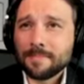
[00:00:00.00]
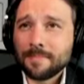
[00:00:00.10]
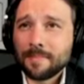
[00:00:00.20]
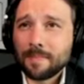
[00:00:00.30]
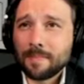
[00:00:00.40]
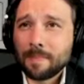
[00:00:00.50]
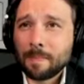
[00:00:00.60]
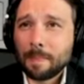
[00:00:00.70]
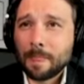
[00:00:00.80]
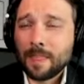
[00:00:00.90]

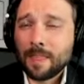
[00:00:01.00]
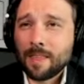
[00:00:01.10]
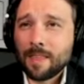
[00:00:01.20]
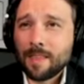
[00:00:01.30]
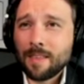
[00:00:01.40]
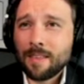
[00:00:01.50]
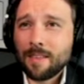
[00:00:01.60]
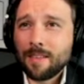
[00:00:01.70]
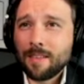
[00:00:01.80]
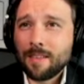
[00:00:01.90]

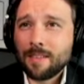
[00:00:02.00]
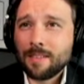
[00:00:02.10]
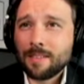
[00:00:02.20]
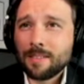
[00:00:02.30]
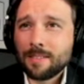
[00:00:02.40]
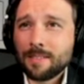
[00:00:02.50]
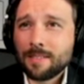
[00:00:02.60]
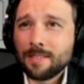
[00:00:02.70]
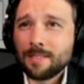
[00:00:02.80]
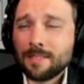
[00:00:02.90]

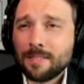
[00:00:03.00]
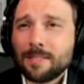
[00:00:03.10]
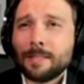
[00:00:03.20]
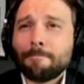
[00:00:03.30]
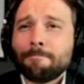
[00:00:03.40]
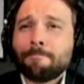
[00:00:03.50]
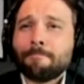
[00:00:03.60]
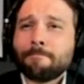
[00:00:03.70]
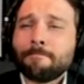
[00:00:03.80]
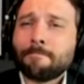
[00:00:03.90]

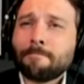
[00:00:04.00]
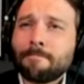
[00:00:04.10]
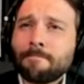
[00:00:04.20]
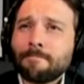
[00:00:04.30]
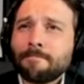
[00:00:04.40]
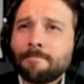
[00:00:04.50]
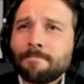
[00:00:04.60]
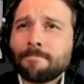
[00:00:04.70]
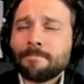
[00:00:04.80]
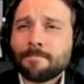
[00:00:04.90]

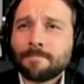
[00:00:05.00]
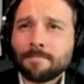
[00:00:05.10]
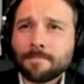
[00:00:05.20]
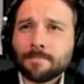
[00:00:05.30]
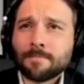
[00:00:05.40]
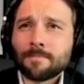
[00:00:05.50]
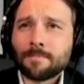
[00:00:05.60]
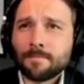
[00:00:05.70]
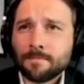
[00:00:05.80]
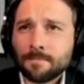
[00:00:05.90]

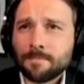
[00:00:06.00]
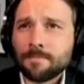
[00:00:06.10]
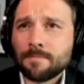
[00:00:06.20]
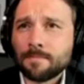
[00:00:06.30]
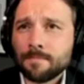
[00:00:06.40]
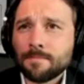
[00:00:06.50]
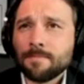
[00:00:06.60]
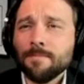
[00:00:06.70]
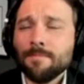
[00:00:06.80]
The person shown says nothing.